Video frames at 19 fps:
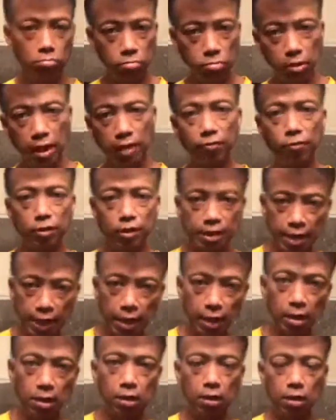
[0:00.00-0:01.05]
give or
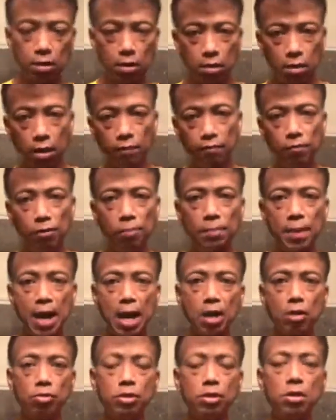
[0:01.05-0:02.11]
take a few
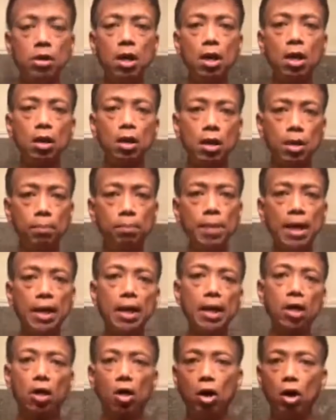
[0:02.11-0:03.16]
pounds,
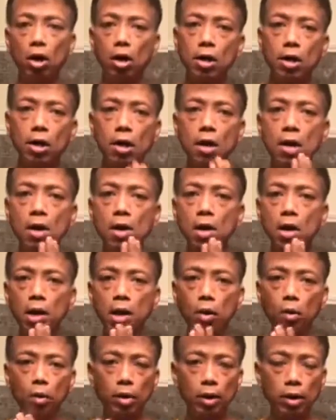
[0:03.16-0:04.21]
depending on
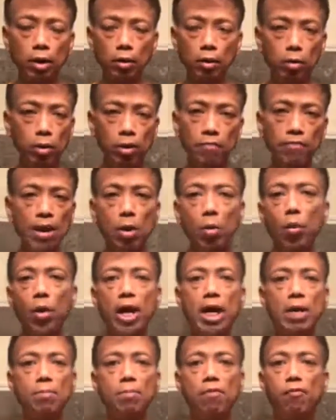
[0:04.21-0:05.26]
if I
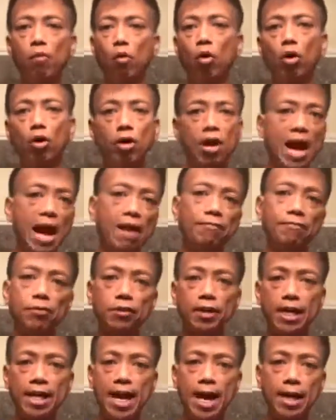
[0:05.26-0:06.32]
weighed before or after
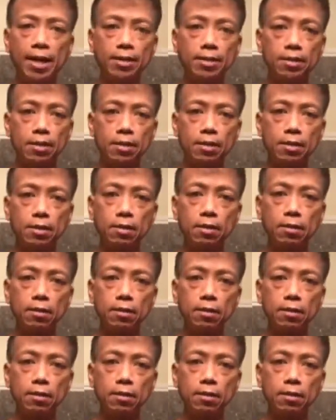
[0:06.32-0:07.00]
dialysis.